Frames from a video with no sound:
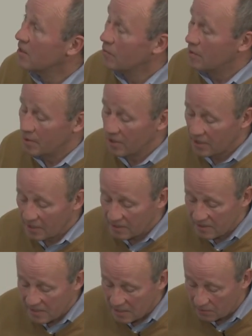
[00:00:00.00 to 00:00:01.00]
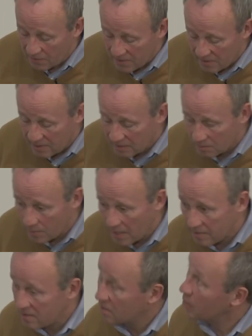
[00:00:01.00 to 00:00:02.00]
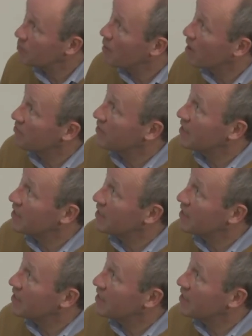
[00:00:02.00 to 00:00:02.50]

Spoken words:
we'll be looking at the Centre of Physics, Health and Medicine as being part of an